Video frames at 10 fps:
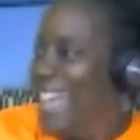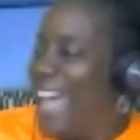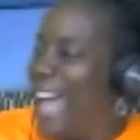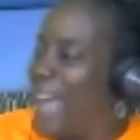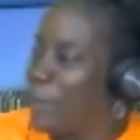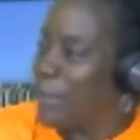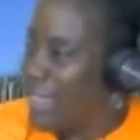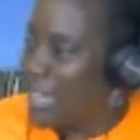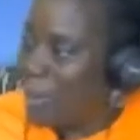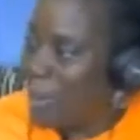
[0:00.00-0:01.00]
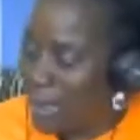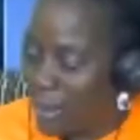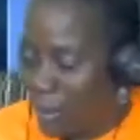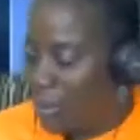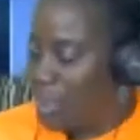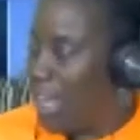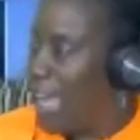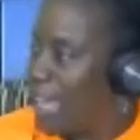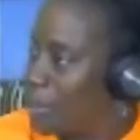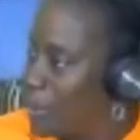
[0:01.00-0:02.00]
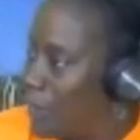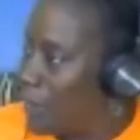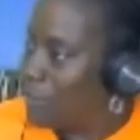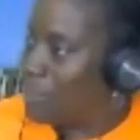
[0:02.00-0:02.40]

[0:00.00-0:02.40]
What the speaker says: And within that pothole, you had gravel,